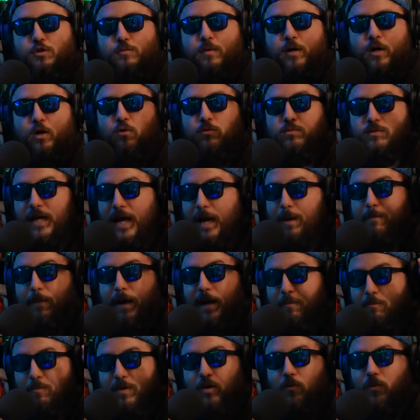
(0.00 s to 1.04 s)
bro. That
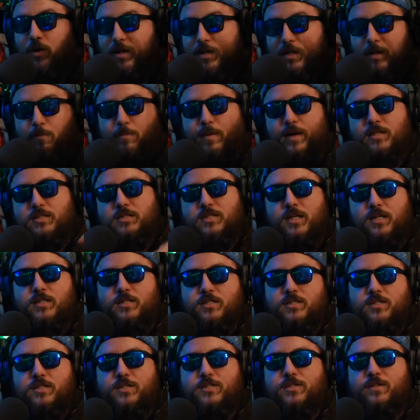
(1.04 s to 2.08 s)
might be one of the best scenes
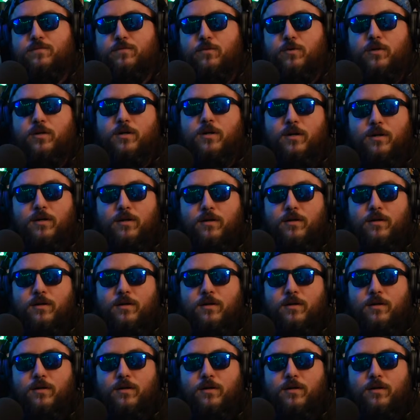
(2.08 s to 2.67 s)
in season four.